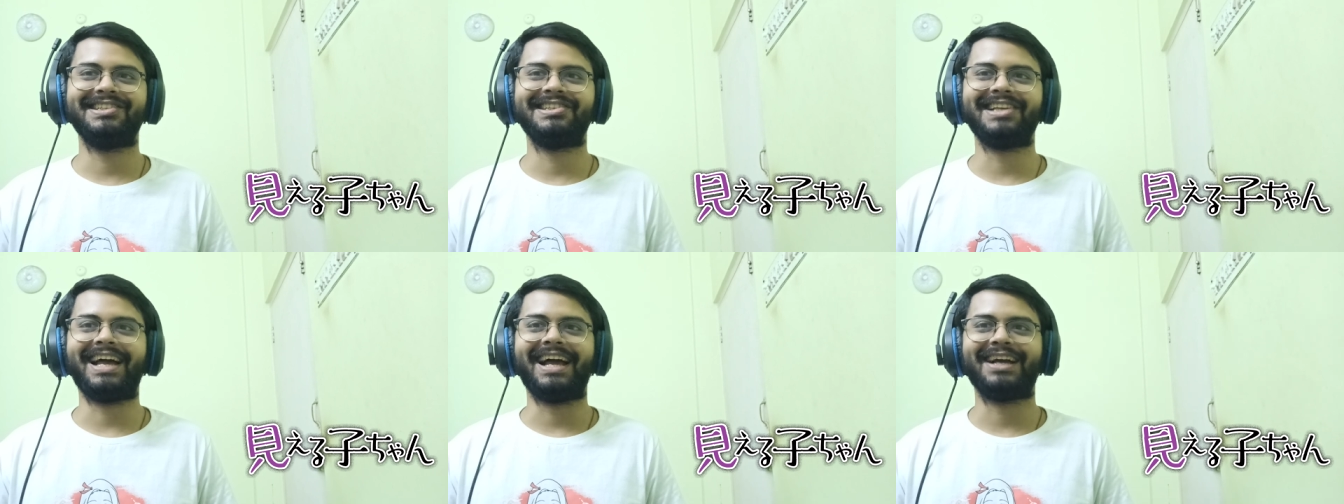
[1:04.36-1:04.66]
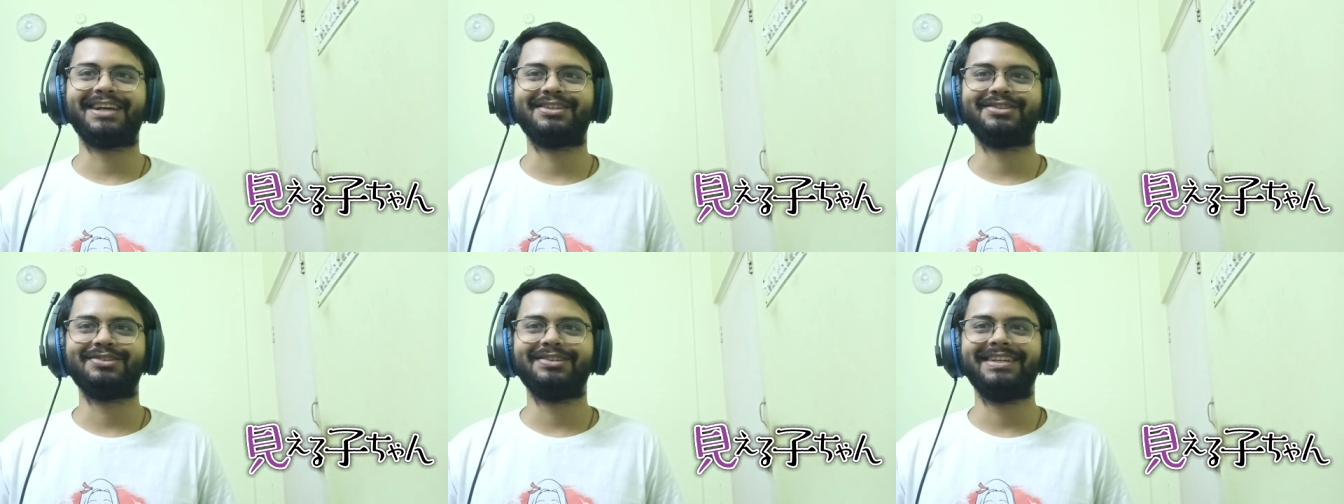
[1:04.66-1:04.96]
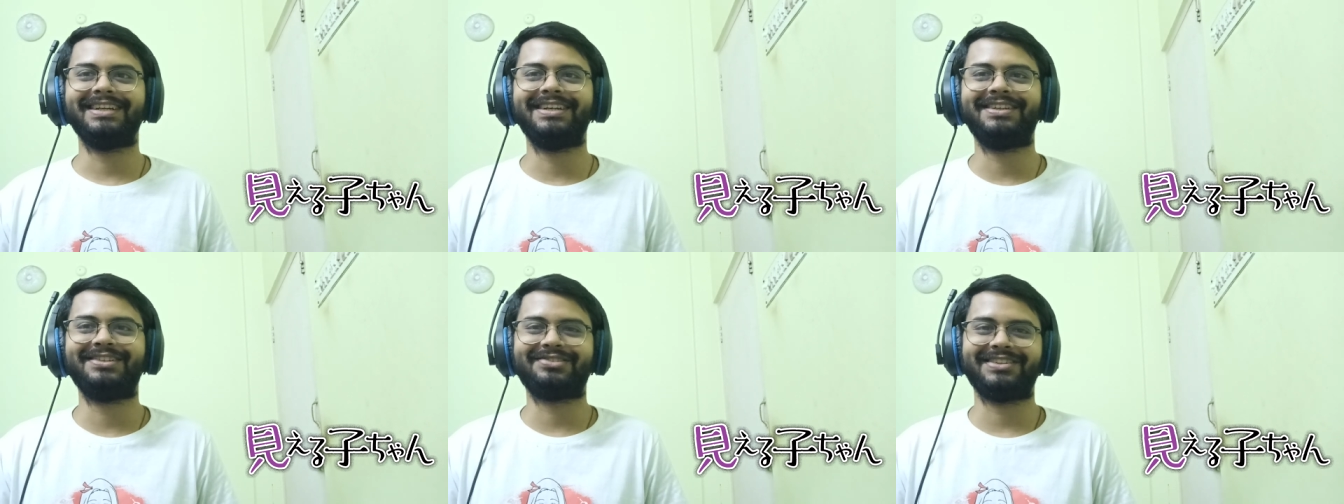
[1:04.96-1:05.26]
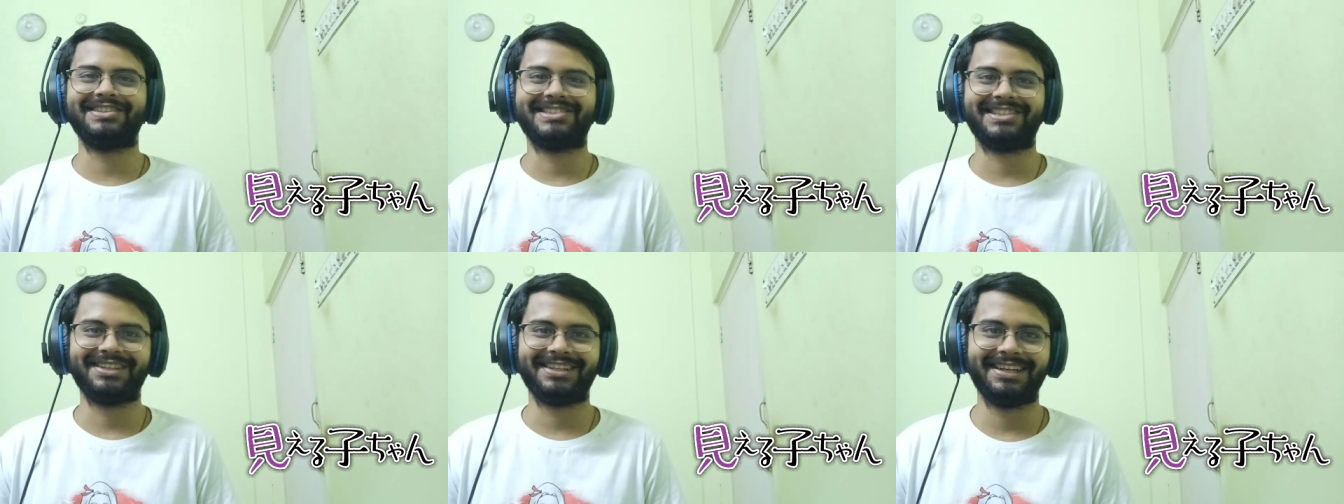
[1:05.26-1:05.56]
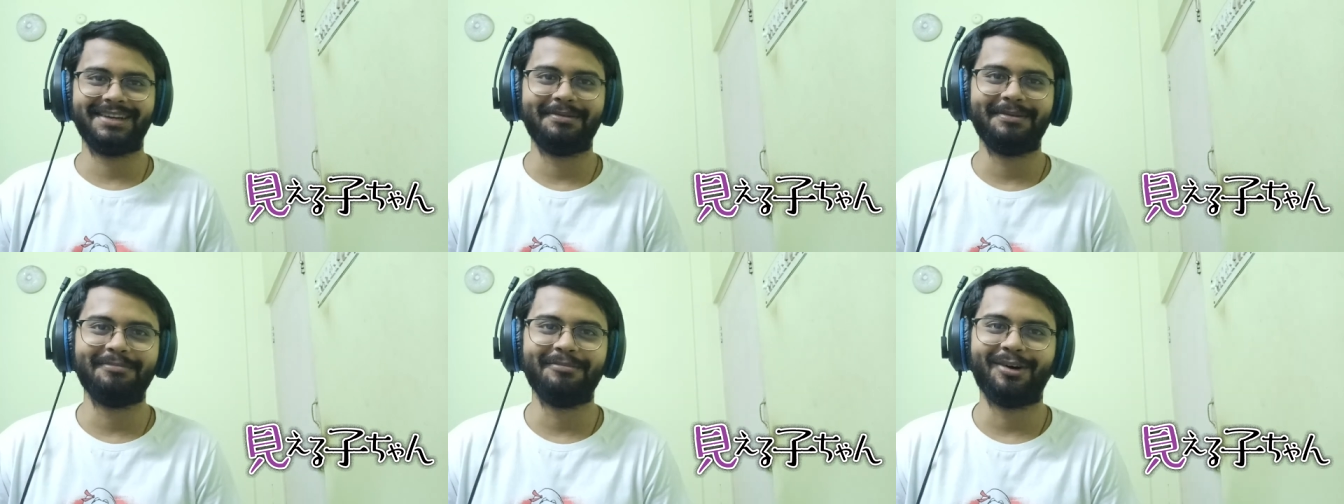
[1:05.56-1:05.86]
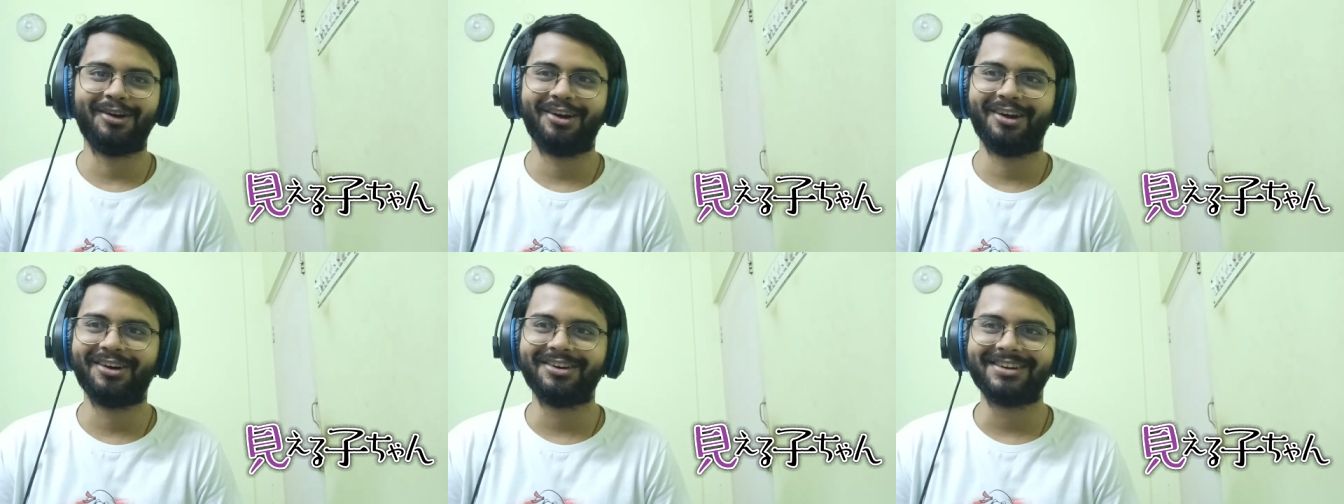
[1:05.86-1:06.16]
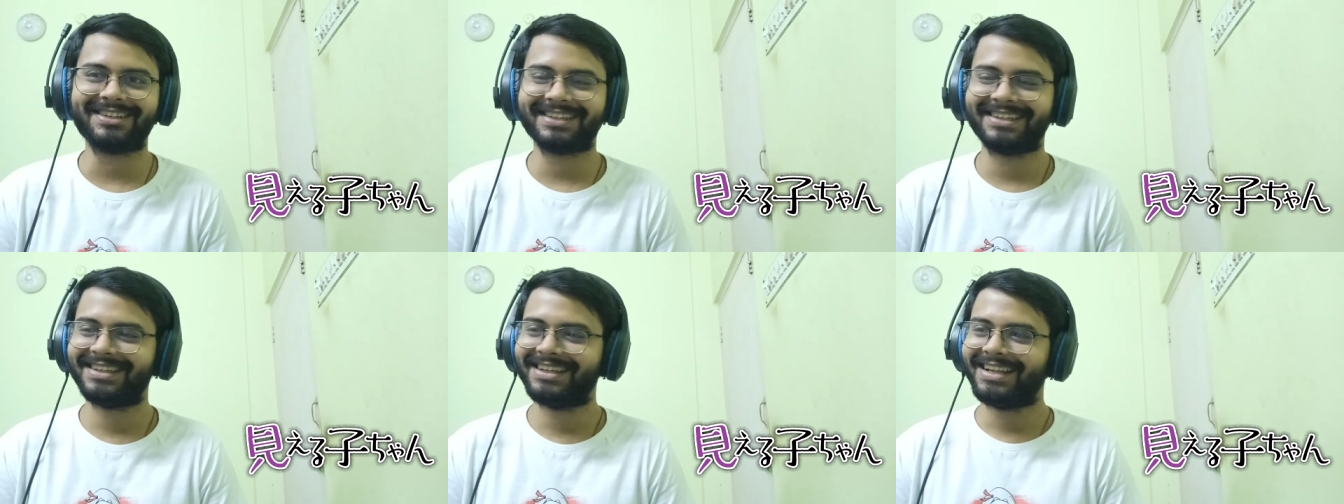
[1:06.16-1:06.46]
is actually interested in him or
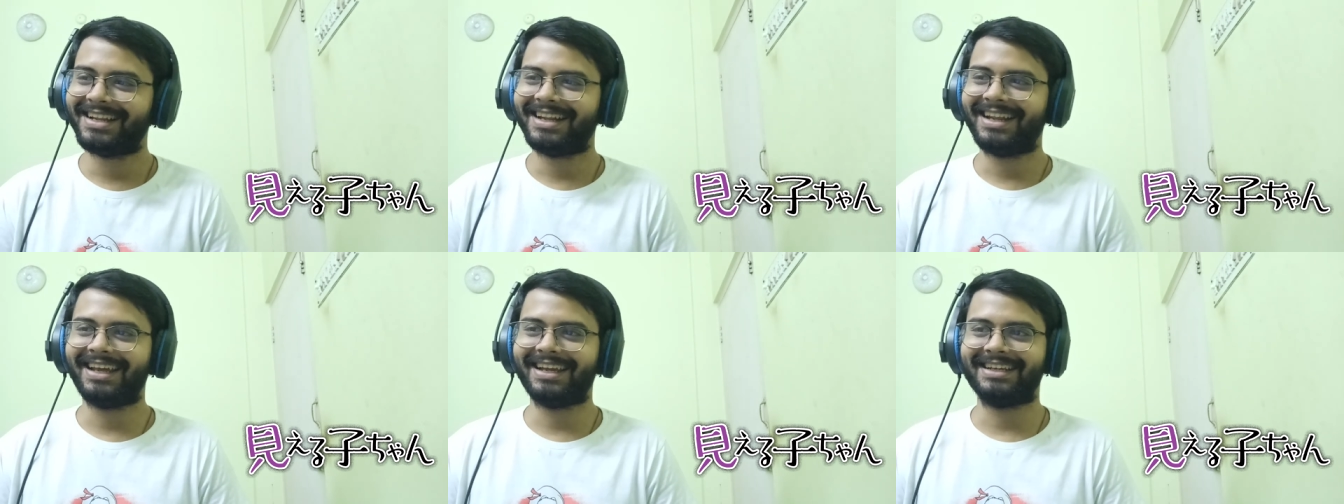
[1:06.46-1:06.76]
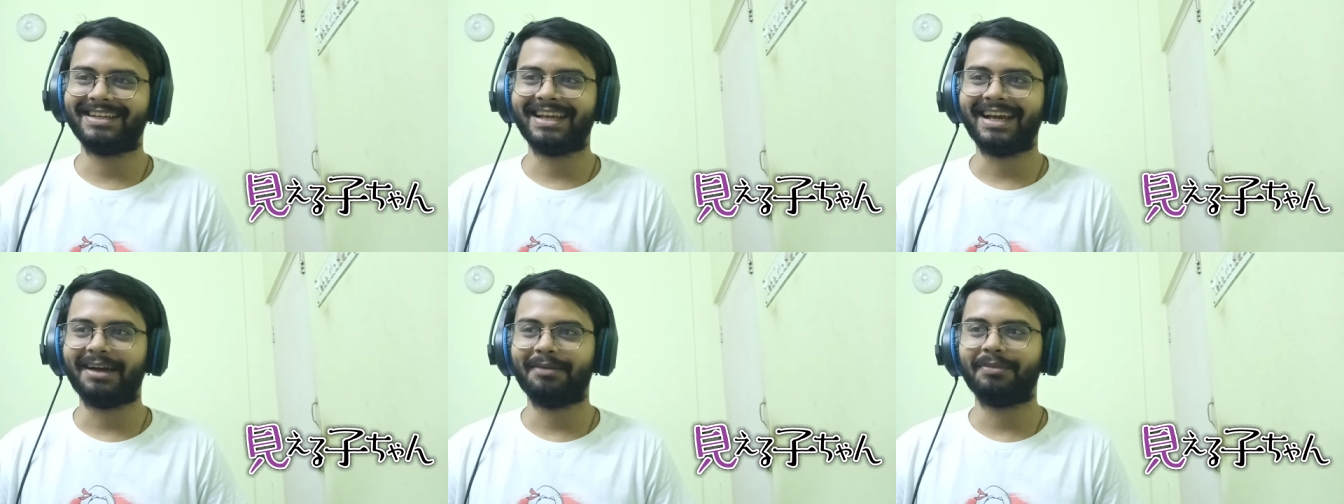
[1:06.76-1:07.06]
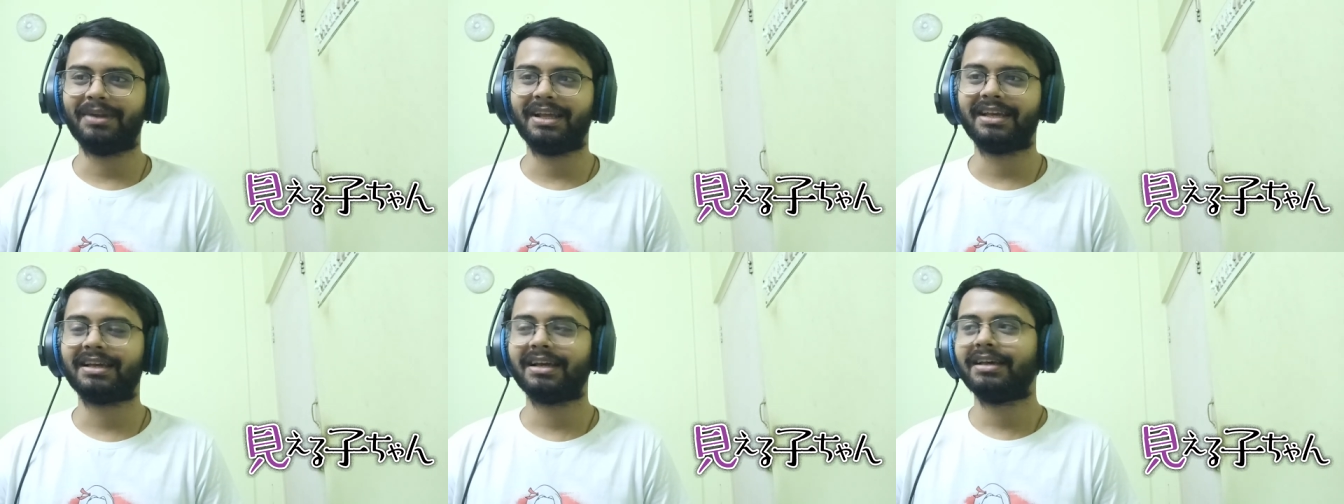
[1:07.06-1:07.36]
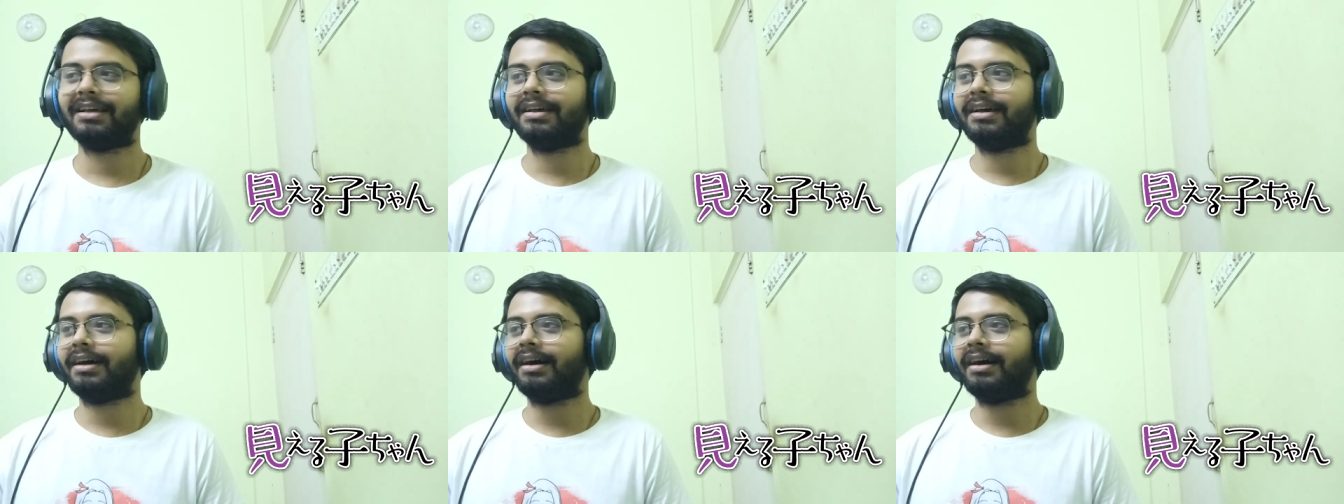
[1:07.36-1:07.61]
not. Like, damn, like